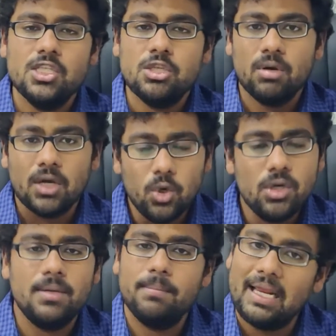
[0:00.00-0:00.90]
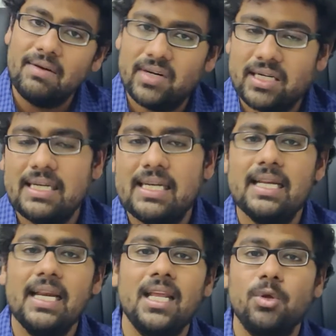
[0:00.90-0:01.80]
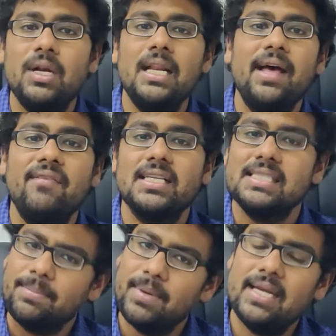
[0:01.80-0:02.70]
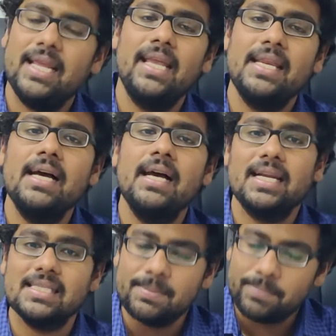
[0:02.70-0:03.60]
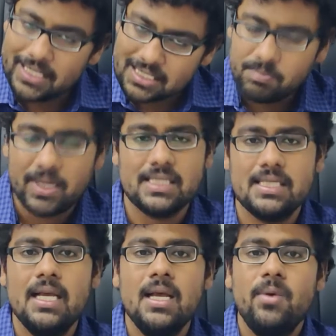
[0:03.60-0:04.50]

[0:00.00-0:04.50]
So a good male fertility clinic will have a separate area and a separate space,